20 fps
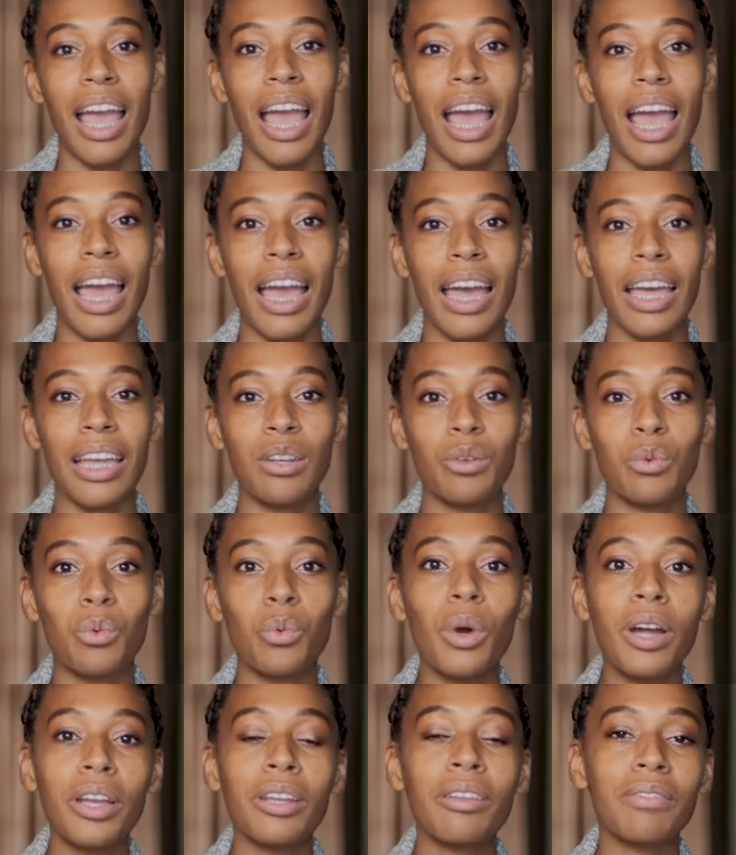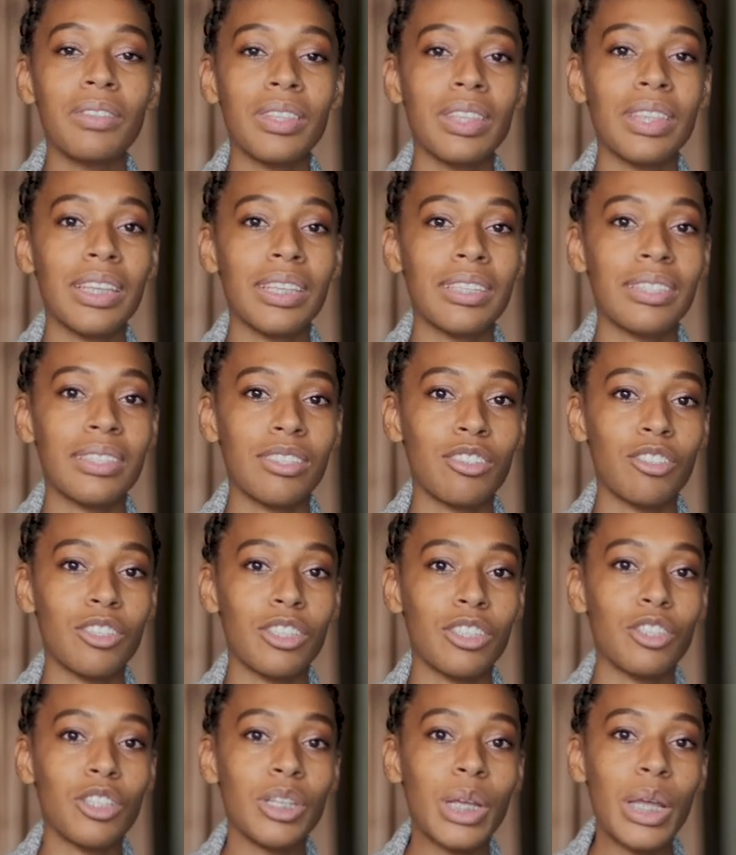And one of the things is
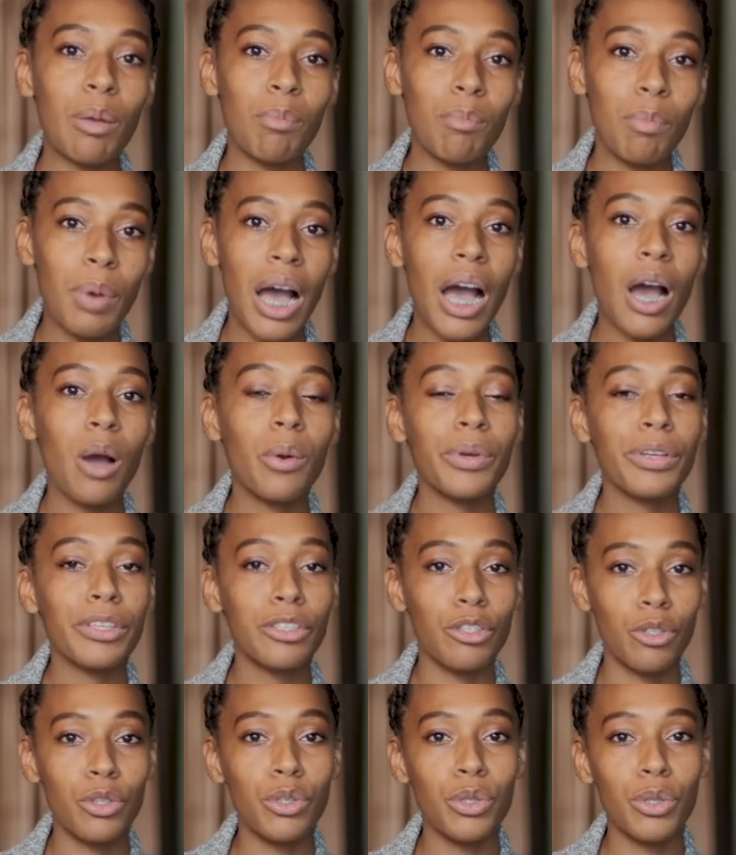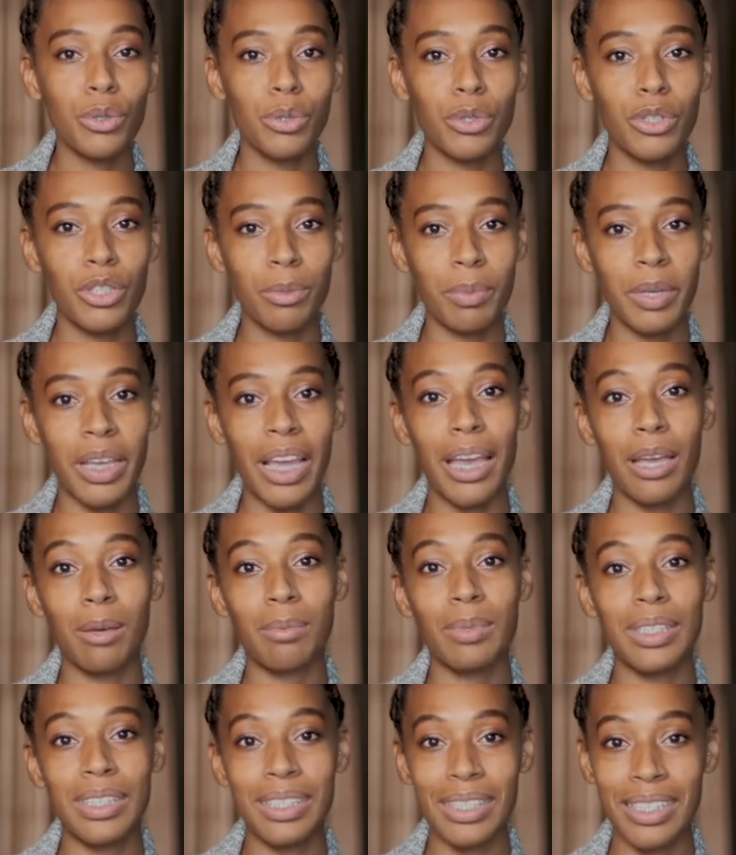just to empower you to be
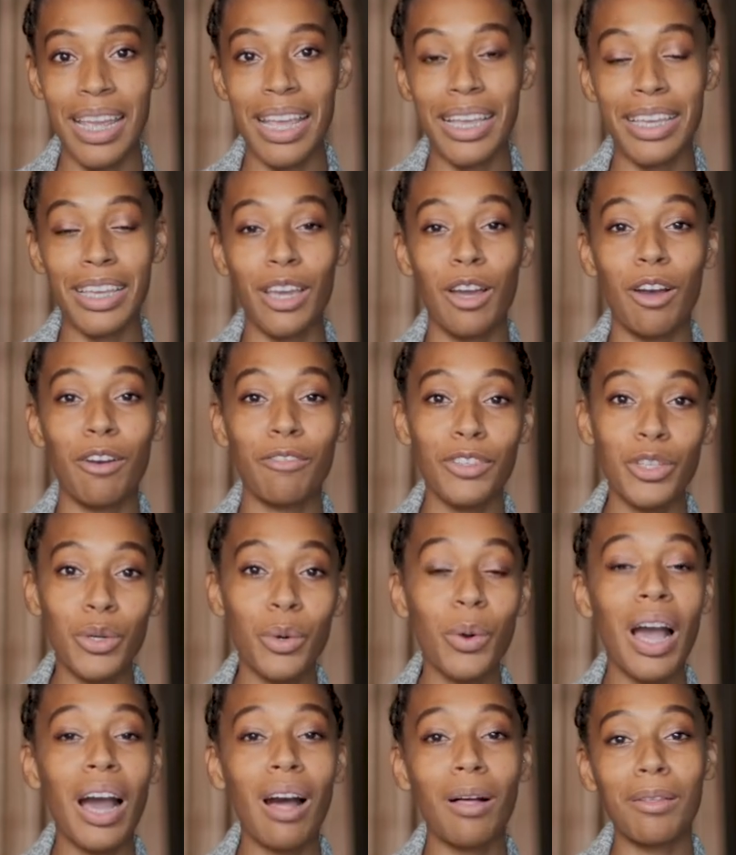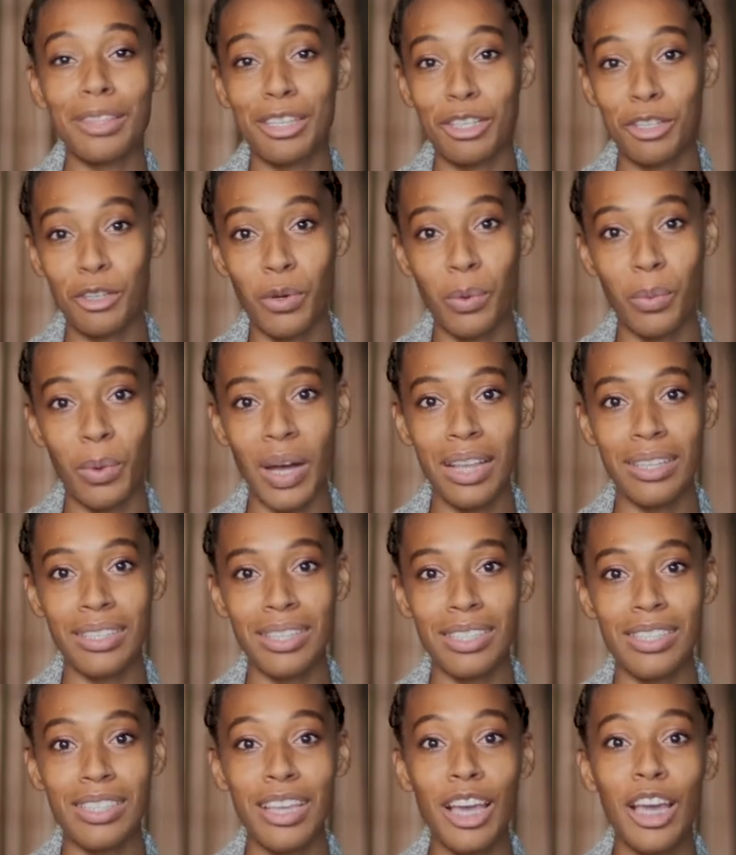able to take care of your health and your wellness.